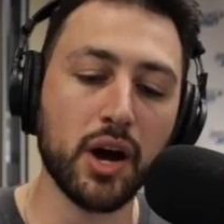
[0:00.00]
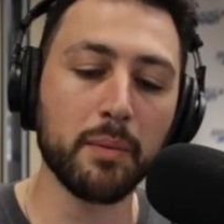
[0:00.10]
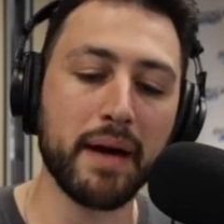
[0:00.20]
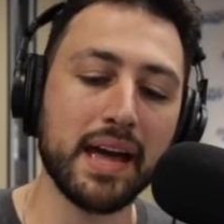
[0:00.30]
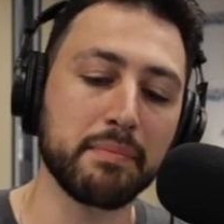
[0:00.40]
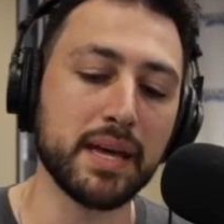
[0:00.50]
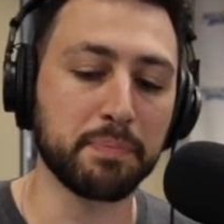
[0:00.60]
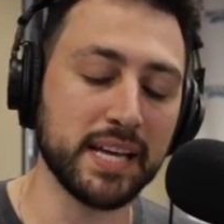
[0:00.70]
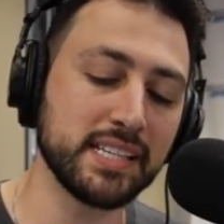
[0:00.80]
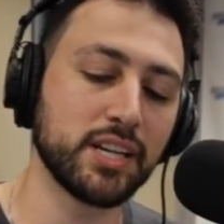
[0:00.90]
don't make me,
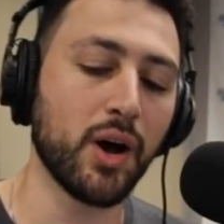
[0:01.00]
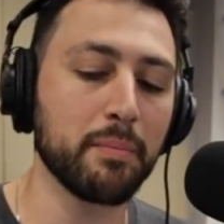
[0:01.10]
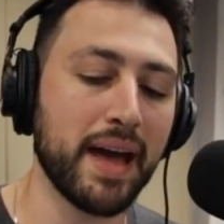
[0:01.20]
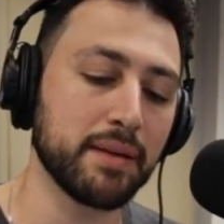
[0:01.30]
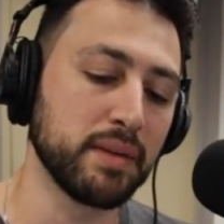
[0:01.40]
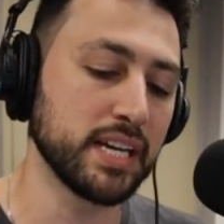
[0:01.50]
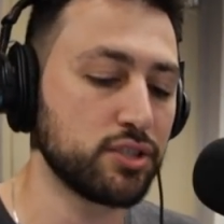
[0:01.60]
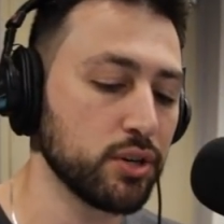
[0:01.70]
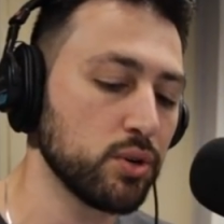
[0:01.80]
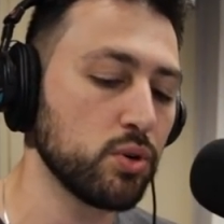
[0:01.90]
please don't make me
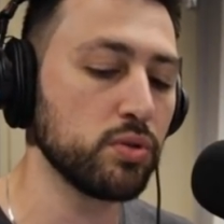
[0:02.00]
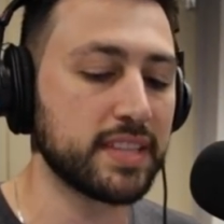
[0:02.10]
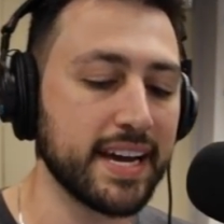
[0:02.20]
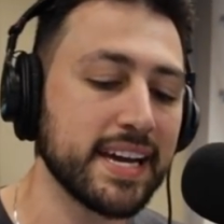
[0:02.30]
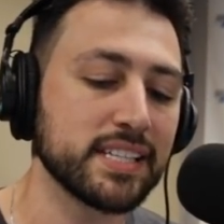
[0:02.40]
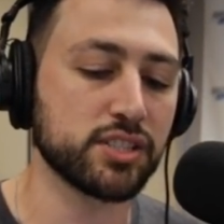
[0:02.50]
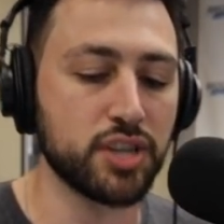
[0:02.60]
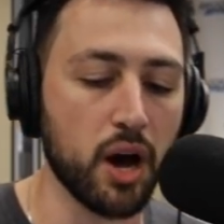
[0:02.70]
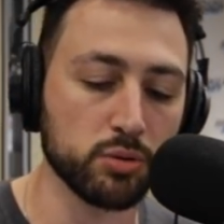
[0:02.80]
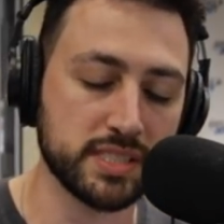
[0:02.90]
do this.
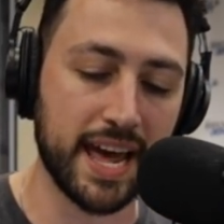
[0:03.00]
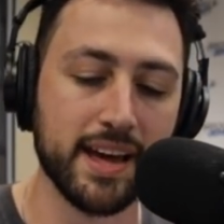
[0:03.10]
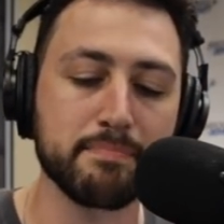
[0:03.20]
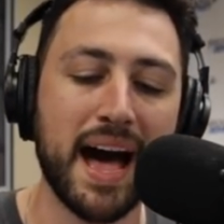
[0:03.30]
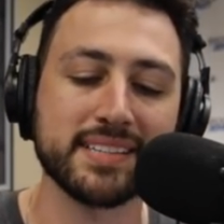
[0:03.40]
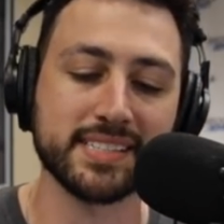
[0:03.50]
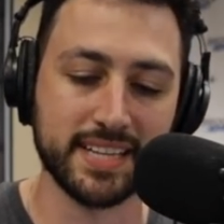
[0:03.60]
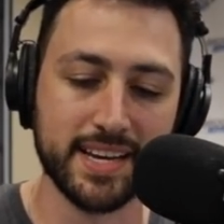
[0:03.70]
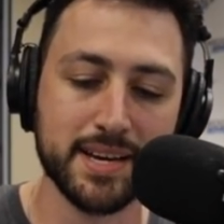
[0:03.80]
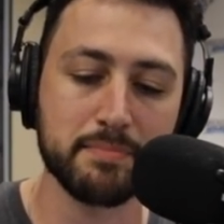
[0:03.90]
Don't take my
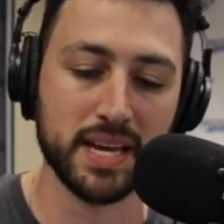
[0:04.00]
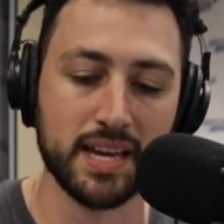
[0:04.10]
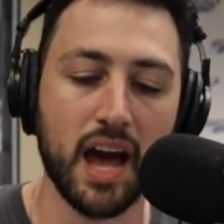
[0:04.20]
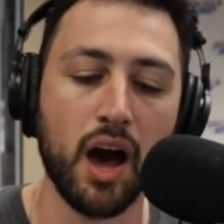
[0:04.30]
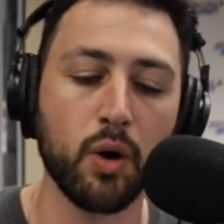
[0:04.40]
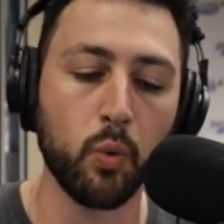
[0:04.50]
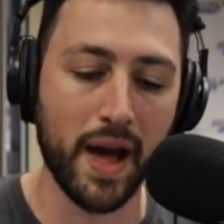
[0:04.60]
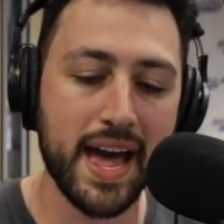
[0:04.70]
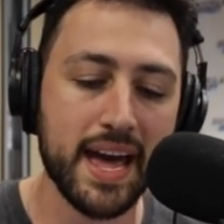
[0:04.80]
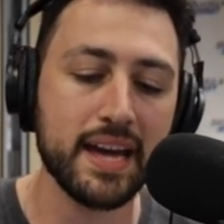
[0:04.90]
stimmy
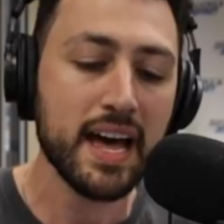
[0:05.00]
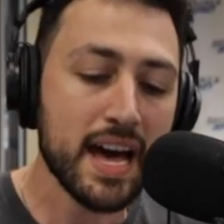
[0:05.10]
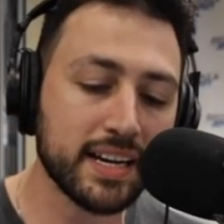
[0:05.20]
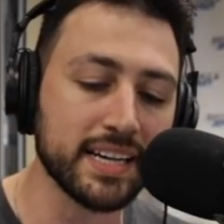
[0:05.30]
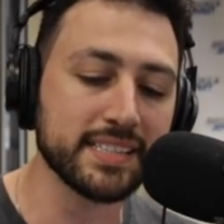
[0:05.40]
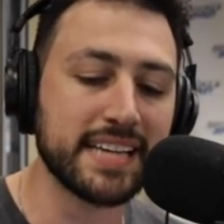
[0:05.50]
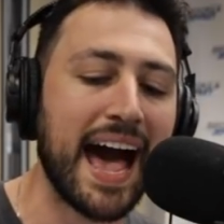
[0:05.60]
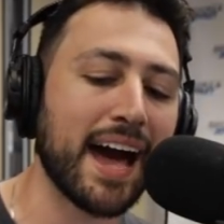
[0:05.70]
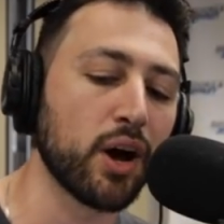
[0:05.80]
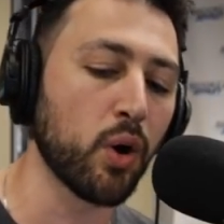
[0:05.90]
away, 'cause
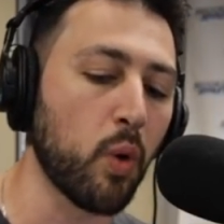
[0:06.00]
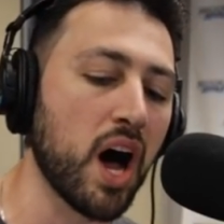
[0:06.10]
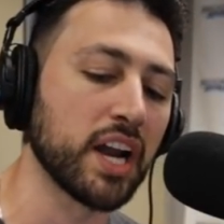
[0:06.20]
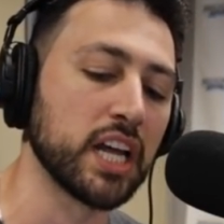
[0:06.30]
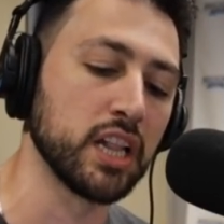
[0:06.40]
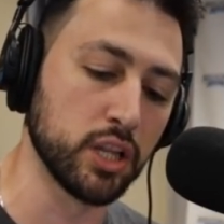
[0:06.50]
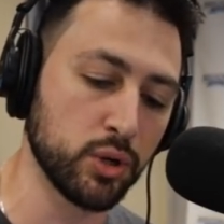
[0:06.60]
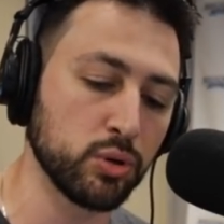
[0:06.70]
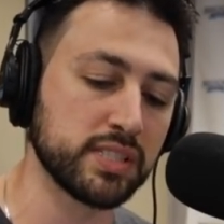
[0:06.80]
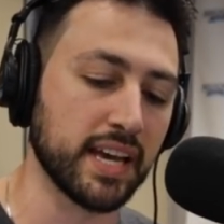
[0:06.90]
I don't wanna
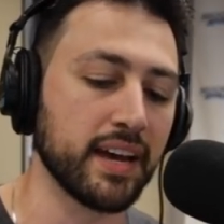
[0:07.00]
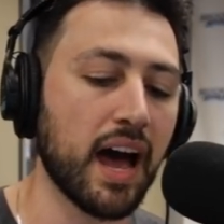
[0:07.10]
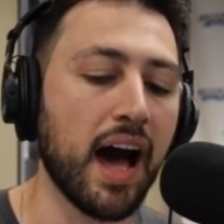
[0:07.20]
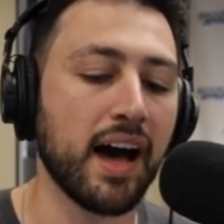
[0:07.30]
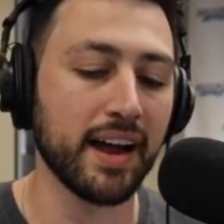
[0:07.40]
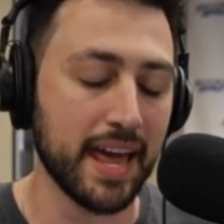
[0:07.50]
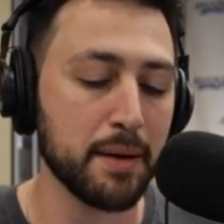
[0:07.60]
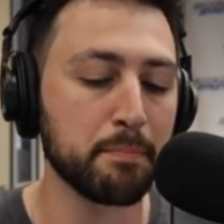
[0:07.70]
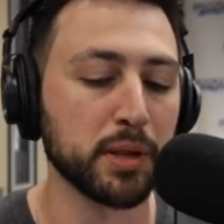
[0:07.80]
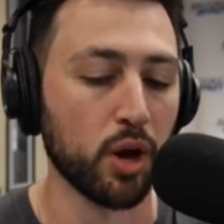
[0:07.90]
lose it.
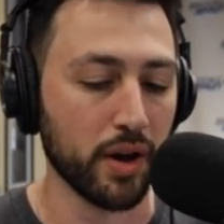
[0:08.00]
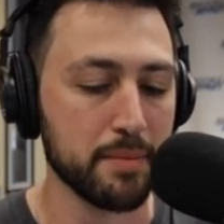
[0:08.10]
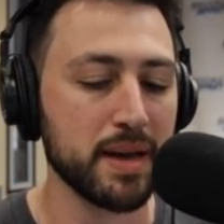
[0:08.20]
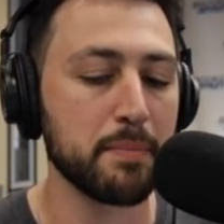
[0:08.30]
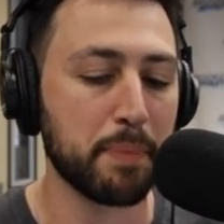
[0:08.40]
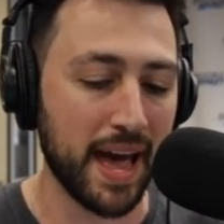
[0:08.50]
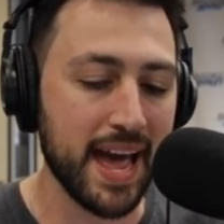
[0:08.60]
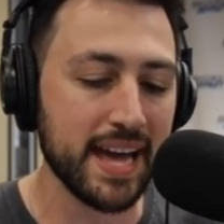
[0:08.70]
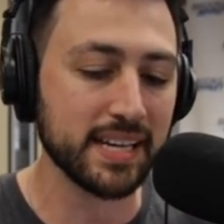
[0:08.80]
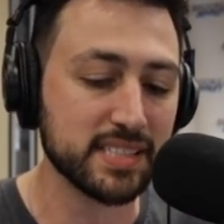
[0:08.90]
Unemployment
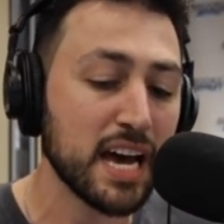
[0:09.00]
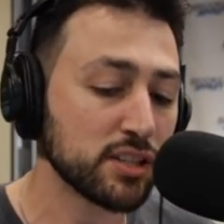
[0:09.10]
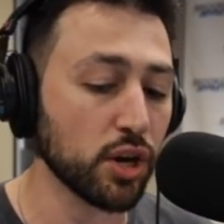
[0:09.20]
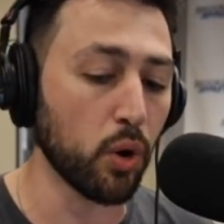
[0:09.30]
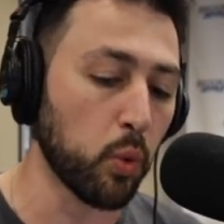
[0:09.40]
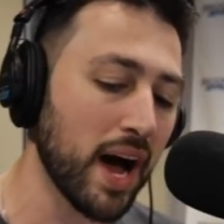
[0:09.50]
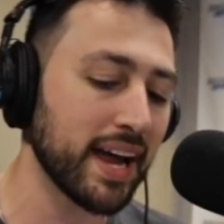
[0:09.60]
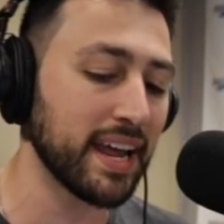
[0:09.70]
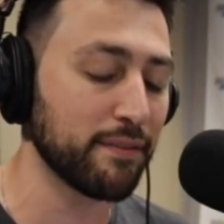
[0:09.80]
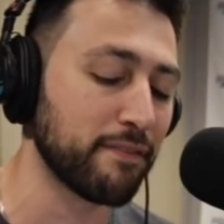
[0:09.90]
pays, so
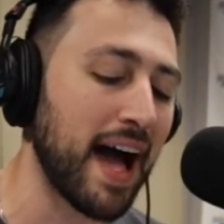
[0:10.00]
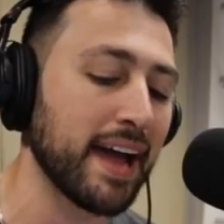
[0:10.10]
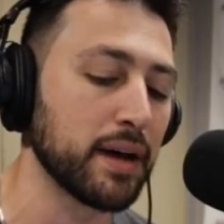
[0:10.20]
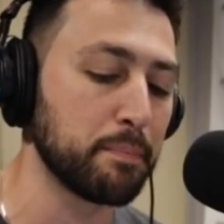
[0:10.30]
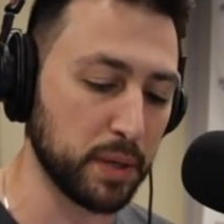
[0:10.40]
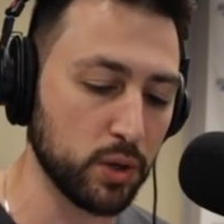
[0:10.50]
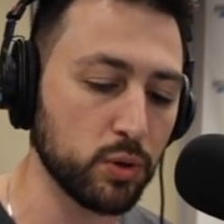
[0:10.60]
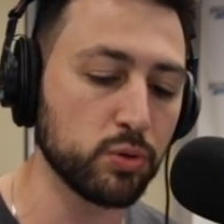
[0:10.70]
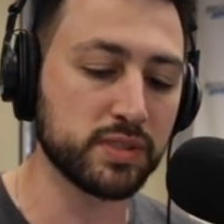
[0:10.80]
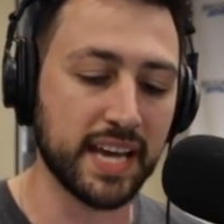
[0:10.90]
what if I
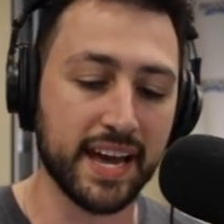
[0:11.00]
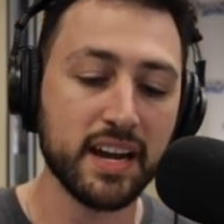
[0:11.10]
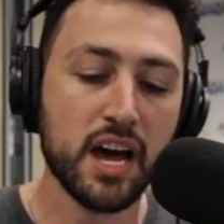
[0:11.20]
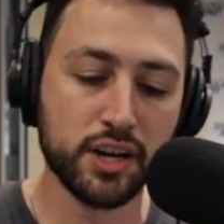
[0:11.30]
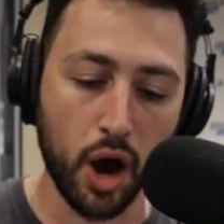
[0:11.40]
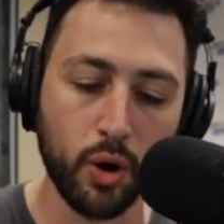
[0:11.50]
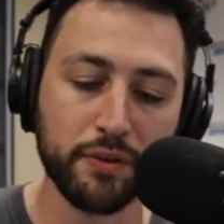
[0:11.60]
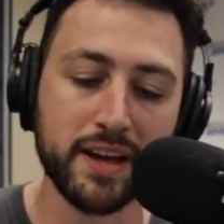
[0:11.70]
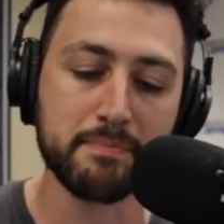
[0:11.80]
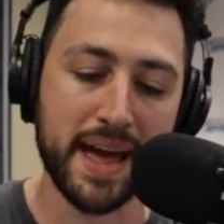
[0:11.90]
abuse it?
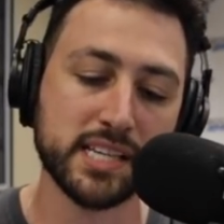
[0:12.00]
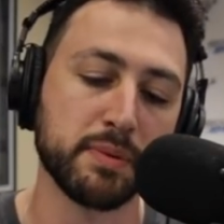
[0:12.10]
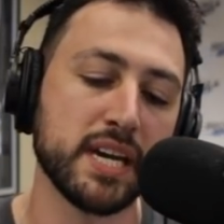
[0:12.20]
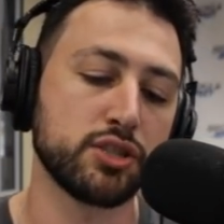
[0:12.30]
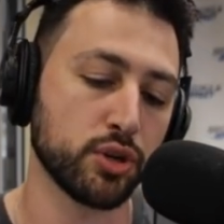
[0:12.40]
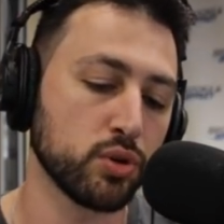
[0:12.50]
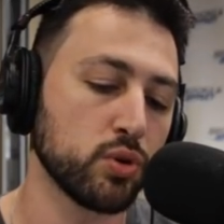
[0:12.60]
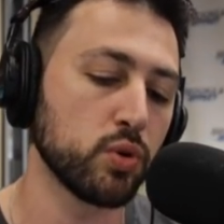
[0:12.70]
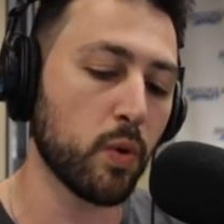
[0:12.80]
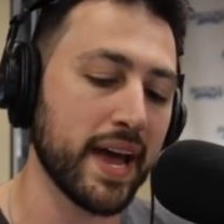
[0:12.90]
COVID makes me
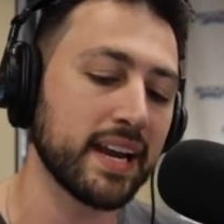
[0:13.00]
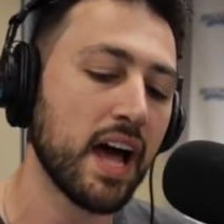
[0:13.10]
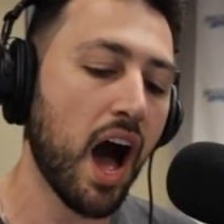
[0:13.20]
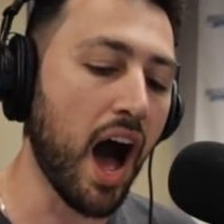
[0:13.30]
do it.